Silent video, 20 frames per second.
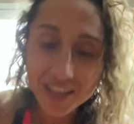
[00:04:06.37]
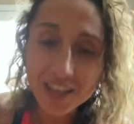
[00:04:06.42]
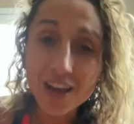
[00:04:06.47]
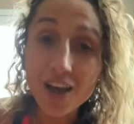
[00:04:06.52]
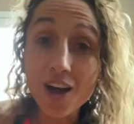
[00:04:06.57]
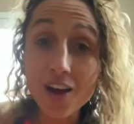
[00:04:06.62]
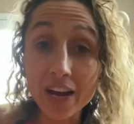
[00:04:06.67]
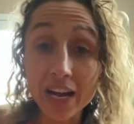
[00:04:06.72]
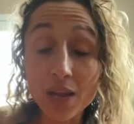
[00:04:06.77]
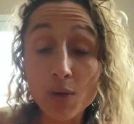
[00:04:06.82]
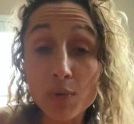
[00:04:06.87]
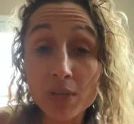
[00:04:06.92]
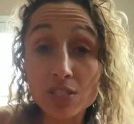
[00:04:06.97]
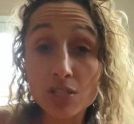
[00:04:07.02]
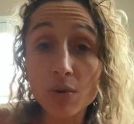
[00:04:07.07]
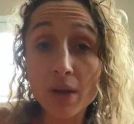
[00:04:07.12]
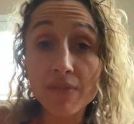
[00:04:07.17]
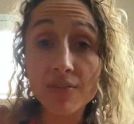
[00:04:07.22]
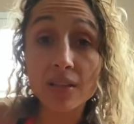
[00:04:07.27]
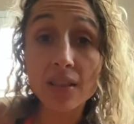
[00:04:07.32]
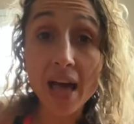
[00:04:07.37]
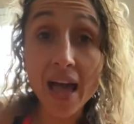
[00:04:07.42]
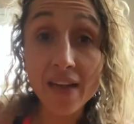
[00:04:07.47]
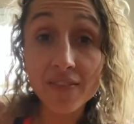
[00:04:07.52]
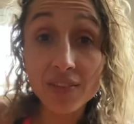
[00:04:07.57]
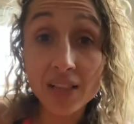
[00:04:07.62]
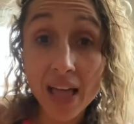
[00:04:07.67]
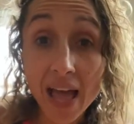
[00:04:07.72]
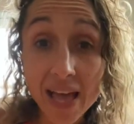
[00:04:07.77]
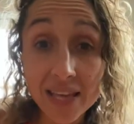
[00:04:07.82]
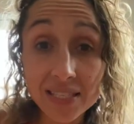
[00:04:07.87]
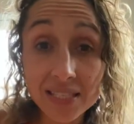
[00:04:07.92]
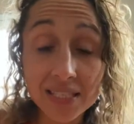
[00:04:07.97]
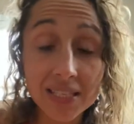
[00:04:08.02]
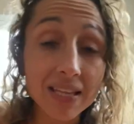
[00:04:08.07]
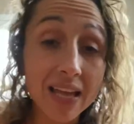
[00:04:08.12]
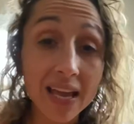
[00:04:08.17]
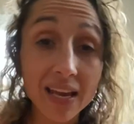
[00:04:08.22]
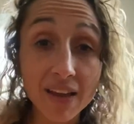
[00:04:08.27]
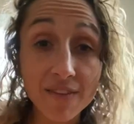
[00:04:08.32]
All right, we do have a live class
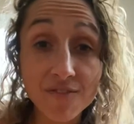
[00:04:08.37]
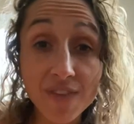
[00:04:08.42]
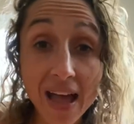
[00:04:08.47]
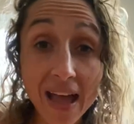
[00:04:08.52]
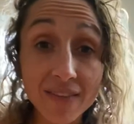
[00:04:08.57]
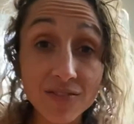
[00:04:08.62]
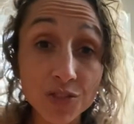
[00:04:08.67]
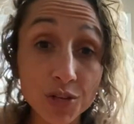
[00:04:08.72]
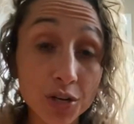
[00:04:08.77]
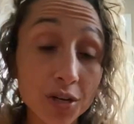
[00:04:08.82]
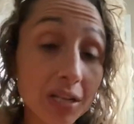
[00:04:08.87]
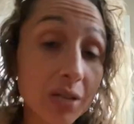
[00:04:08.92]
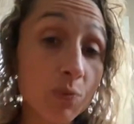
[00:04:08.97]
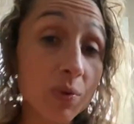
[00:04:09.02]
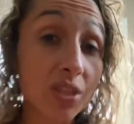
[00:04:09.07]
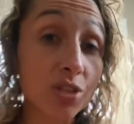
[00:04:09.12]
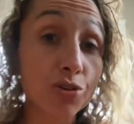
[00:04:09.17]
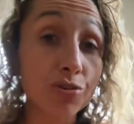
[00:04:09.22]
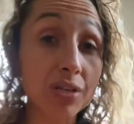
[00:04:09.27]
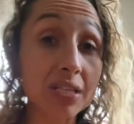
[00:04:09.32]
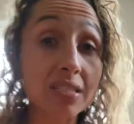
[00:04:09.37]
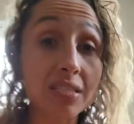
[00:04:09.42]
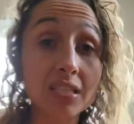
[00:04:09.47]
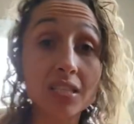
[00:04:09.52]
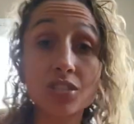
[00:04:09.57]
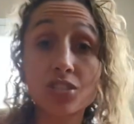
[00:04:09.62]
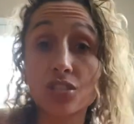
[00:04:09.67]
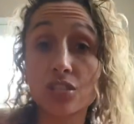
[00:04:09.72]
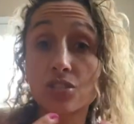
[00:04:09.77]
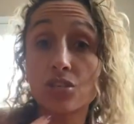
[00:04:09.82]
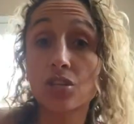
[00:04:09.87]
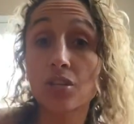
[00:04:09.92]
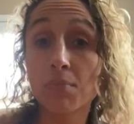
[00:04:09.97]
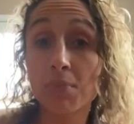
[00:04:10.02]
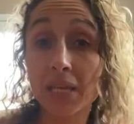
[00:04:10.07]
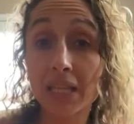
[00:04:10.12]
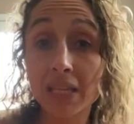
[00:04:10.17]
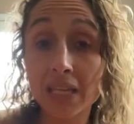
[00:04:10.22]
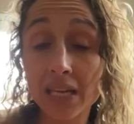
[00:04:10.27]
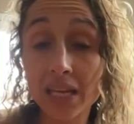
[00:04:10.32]
tonight at 5:30 with Christy. She's going to
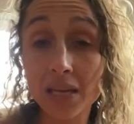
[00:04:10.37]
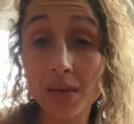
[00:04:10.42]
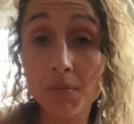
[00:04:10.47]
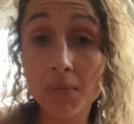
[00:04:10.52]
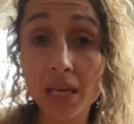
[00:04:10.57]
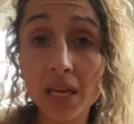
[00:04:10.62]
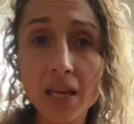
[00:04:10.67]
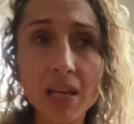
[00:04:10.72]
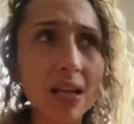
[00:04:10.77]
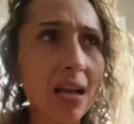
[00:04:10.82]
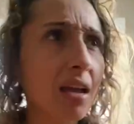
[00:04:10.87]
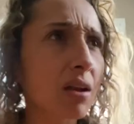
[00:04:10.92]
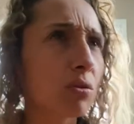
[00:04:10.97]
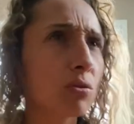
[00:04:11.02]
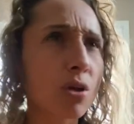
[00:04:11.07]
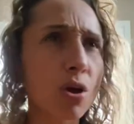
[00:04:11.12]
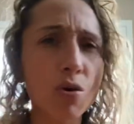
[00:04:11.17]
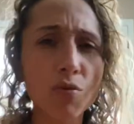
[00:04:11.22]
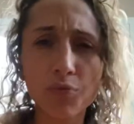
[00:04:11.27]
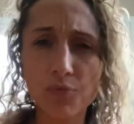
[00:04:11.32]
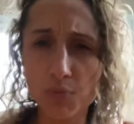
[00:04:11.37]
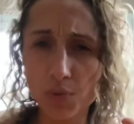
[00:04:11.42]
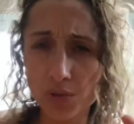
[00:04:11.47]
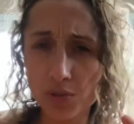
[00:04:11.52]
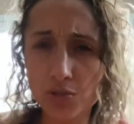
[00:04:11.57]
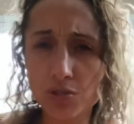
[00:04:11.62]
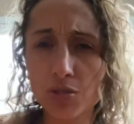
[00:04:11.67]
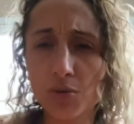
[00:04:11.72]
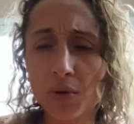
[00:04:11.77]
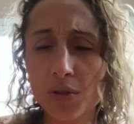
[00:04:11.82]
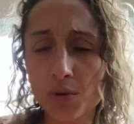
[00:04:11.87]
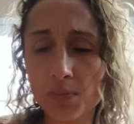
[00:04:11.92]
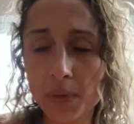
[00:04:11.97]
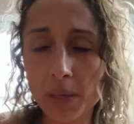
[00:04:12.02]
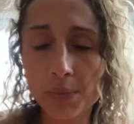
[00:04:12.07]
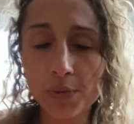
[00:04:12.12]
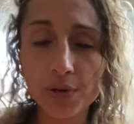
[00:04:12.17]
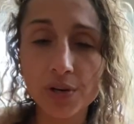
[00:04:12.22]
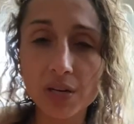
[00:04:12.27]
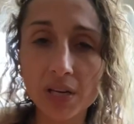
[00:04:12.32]
be leading me, and I don't know if one or two other
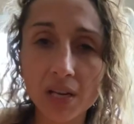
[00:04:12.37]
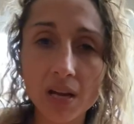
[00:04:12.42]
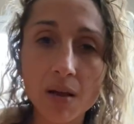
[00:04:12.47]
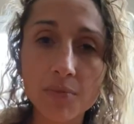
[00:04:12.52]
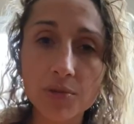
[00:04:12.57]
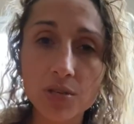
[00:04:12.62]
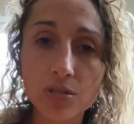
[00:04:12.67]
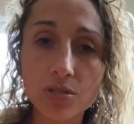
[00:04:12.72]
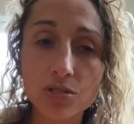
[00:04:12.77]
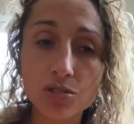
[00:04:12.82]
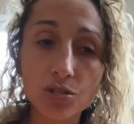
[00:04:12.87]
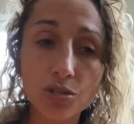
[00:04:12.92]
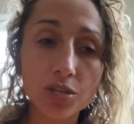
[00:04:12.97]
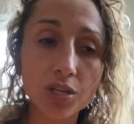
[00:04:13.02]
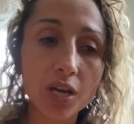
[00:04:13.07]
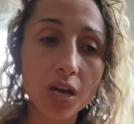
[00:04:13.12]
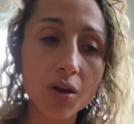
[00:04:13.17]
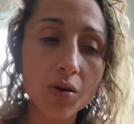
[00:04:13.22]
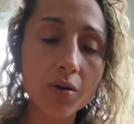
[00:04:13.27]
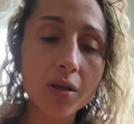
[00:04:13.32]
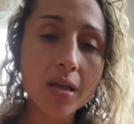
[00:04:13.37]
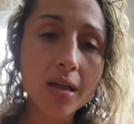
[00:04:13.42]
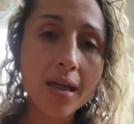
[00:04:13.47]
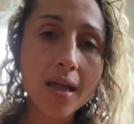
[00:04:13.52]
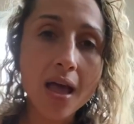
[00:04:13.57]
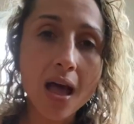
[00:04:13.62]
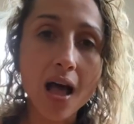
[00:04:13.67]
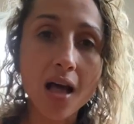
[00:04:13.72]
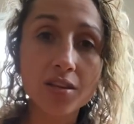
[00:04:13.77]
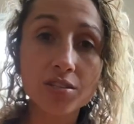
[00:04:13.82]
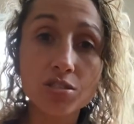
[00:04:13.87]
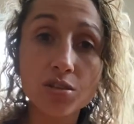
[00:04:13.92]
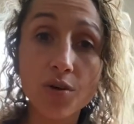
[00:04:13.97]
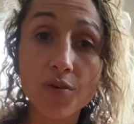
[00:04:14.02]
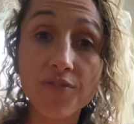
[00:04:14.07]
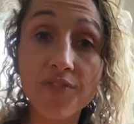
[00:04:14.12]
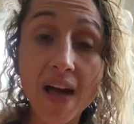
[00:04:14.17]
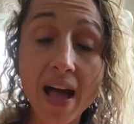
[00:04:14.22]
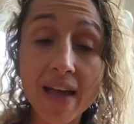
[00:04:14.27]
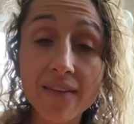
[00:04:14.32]
people are going to come to the studio. So
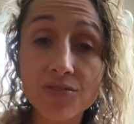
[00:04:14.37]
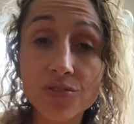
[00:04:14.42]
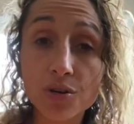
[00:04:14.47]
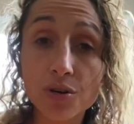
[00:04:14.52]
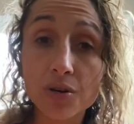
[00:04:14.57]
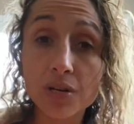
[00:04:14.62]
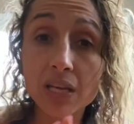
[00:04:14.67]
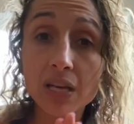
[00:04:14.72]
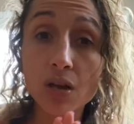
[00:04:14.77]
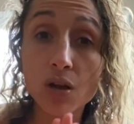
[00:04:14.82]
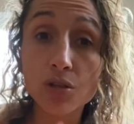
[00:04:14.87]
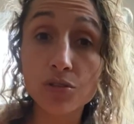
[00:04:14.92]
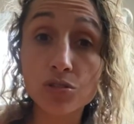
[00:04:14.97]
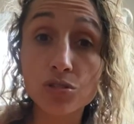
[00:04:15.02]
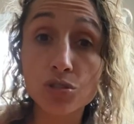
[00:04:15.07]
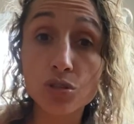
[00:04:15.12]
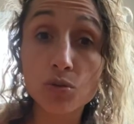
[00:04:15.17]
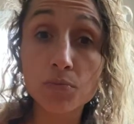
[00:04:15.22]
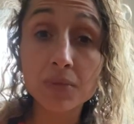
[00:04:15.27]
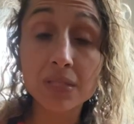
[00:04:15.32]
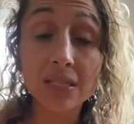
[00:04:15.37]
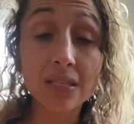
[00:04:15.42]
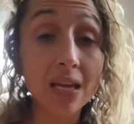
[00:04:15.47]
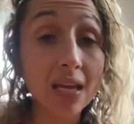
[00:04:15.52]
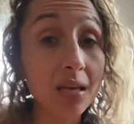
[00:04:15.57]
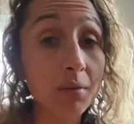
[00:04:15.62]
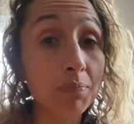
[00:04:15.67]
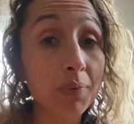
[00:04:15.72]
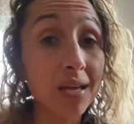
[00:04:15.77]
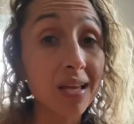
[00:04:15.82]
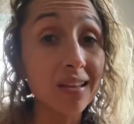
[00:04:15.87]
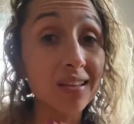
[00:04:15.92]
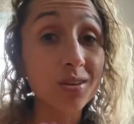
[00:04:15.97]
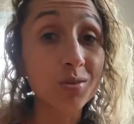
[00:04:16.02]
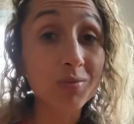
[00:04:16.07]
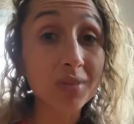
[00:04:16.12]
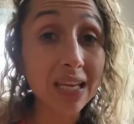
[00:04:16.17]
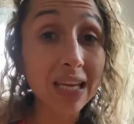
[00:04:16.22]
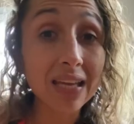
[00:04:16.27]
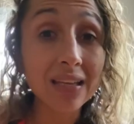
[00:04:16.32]
5:30 on Zoom tonight, but
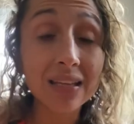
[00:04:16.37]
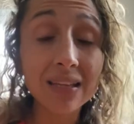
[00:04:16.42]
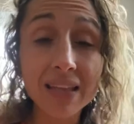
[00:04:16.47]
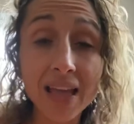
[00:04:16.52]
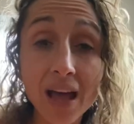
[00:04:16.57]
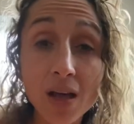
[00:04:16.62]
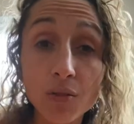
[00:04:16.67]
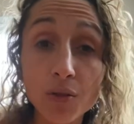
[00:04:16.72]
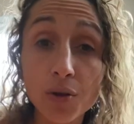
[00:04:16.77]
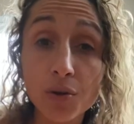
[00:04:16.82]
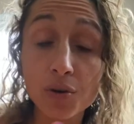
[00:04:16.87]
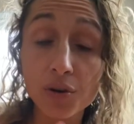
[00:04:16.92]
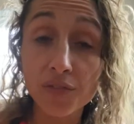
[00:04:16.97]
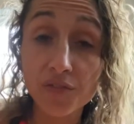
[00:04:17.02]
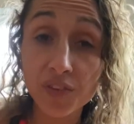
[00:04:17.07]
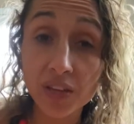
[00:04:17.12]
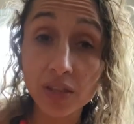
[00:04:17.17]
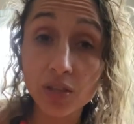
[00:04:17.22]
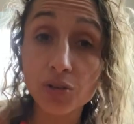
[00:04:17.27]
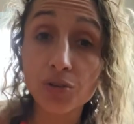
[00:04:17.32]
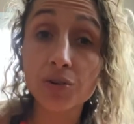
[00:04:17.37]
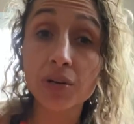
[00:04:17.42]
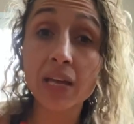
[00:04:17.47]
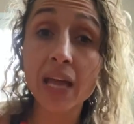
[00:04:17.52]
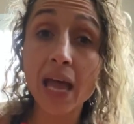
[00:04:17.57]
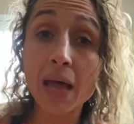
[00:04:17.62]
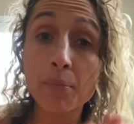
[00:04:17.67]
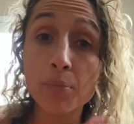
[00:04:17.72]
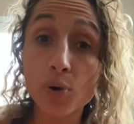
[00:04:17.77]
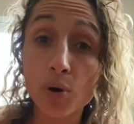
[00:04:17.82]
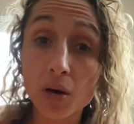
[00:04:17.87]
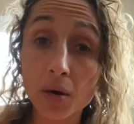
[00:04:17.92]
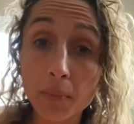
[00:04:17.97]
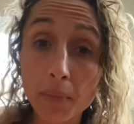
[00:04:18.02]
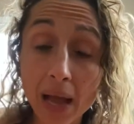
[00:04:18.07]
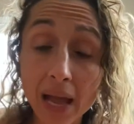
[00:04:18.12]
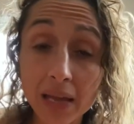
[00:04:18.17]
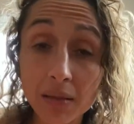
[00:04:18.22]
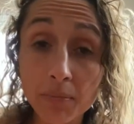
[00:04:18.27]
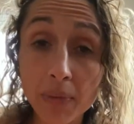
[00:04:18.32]
you need to download our Fit Degree app or our
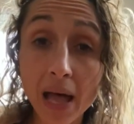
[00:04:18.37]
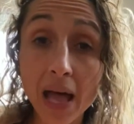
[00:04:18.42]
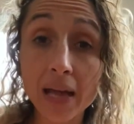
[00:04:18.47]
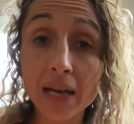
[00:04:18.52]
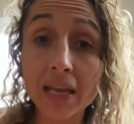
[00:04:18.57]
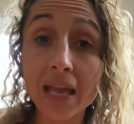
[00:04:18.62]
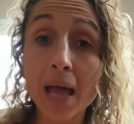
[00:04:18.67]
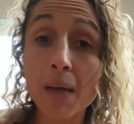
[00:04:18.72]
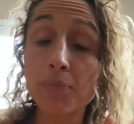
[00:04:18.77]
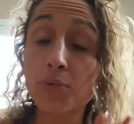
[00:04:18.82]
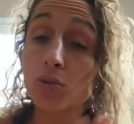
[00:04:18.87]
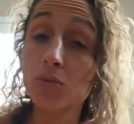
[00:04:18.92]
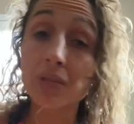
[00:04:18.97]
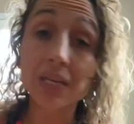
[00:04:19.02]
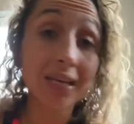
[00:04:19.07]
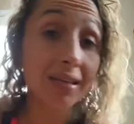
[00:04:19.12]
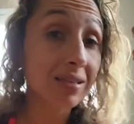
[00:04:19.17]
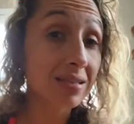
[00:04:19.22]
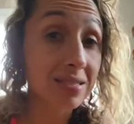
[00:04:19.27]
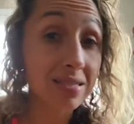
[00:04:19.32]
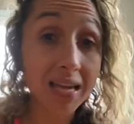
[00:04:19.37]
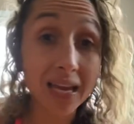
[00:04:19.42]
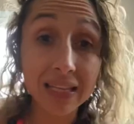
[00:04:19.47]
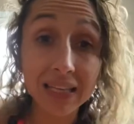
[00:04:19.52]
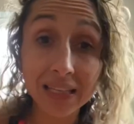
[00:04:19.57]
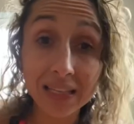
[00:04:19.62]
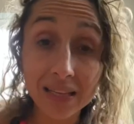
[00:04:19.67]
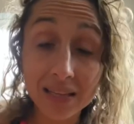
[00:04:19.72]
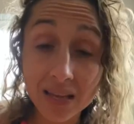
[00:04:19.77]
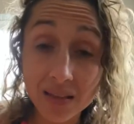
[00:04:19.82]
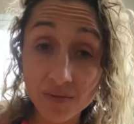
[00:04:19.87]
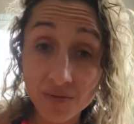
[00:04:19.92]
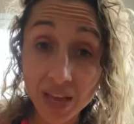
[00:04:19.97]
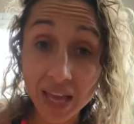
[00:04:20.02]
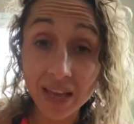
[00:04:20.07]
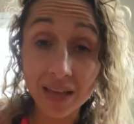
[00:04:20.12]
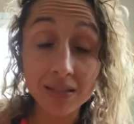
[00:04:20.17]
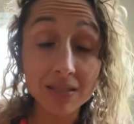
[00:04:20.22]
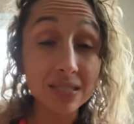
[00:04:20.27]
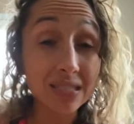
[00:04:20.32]
Mind Body app. You need to sign in
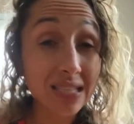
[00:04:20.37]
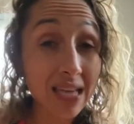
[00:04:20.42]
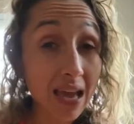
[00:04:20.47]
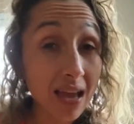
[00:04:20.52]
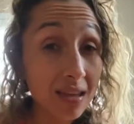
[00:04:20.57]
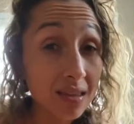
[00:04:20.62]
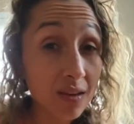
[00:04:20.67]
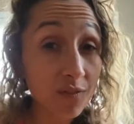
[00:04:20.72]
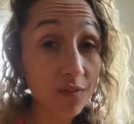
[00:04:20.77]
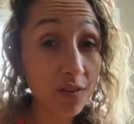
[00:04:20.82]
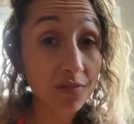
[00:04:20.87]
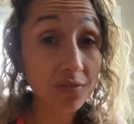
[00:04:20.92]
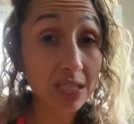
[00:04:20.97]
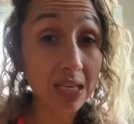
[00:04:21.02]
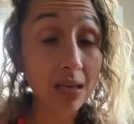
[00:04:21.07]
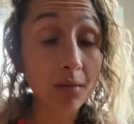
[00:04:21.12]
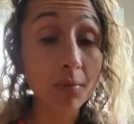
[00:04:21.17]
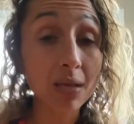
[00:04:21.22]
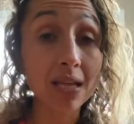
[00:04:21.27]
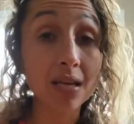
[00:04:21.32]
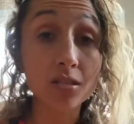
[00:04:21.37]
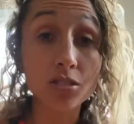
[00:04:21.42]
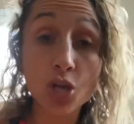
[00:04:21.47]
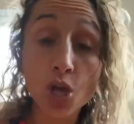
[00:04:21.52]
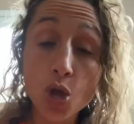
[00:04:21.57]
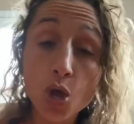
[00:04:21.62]
advance, 10 to 15 minutes.